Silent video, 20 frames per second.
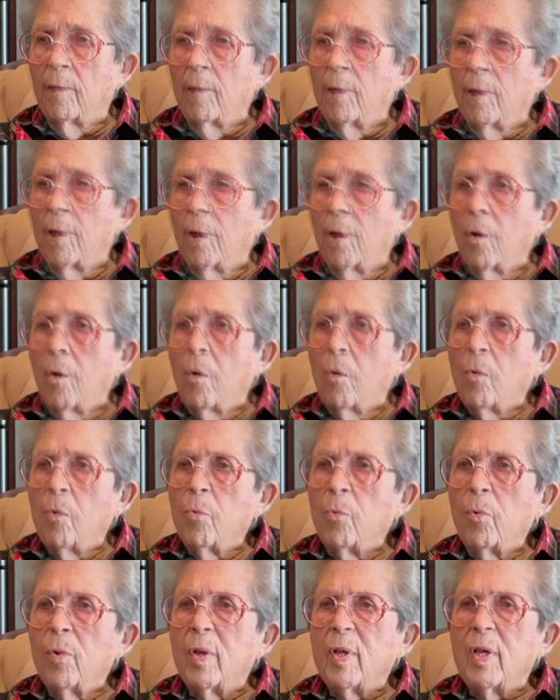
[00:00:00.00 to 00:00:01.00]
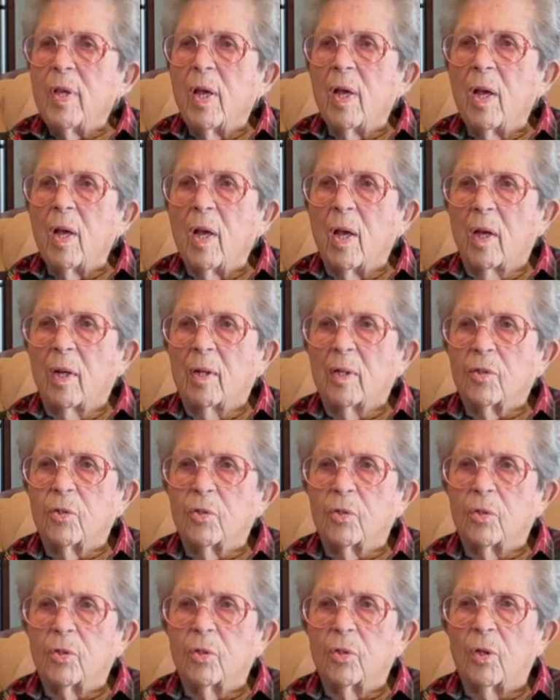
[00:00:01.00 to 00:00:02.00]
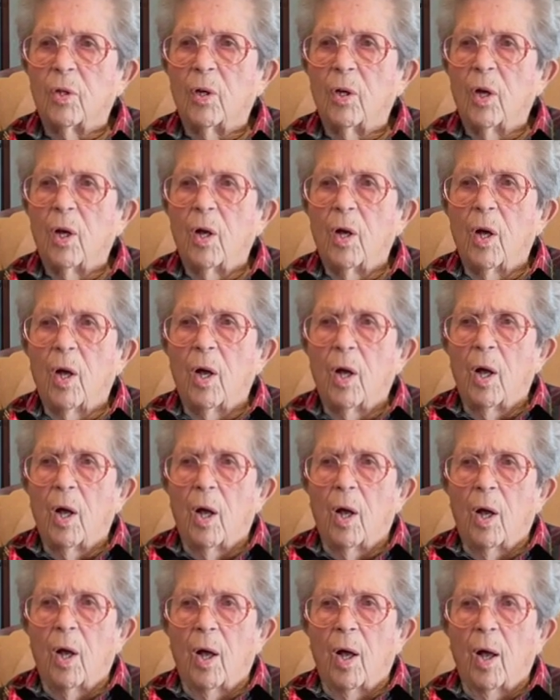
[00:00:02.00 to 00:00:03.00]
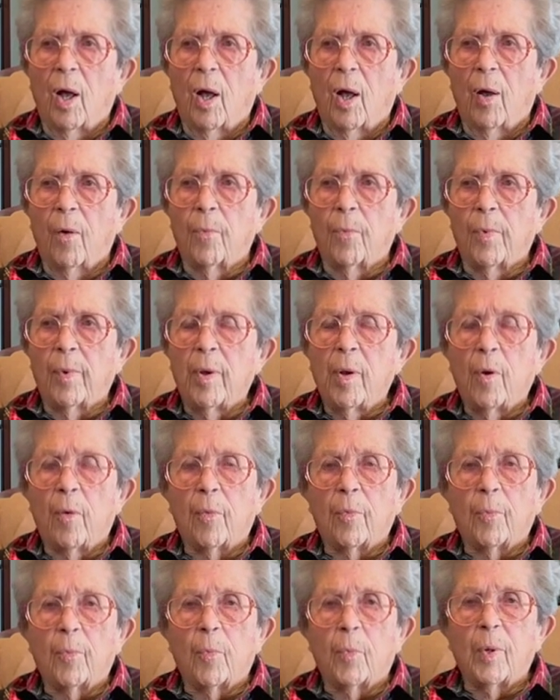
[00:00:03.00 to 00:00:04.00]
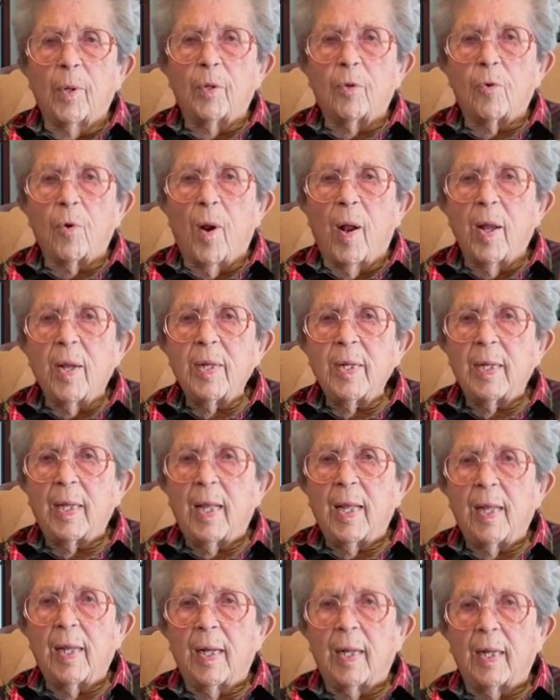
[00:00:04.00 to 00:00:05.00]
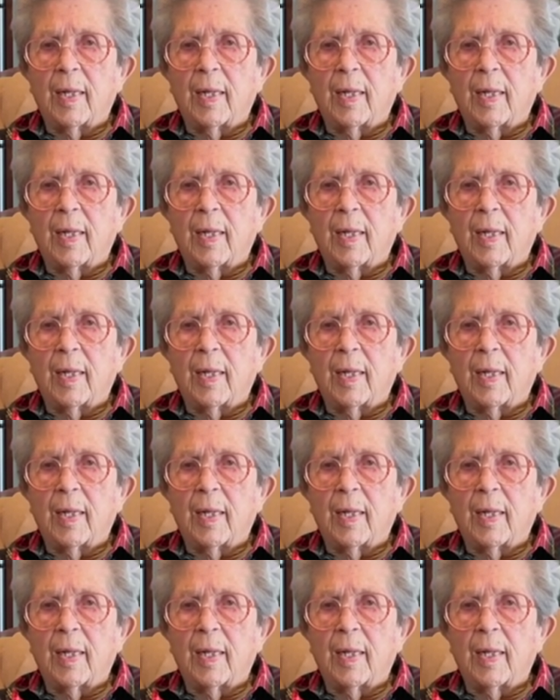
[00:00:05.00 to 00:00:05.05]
Oh, yes. We tried to get a